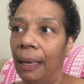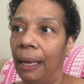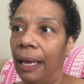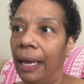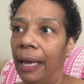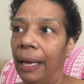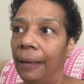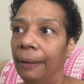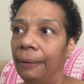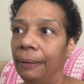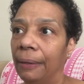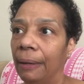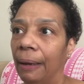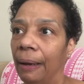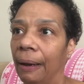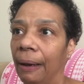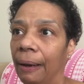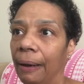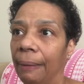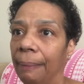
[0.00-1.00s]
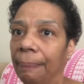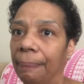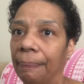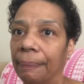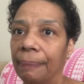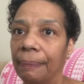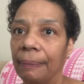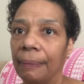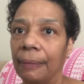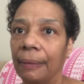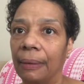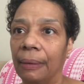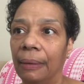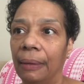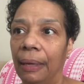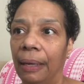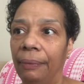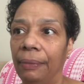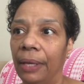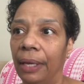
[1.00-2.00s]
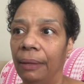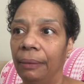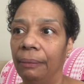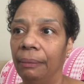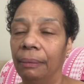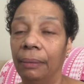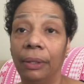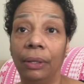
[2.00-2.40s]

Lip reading: And then,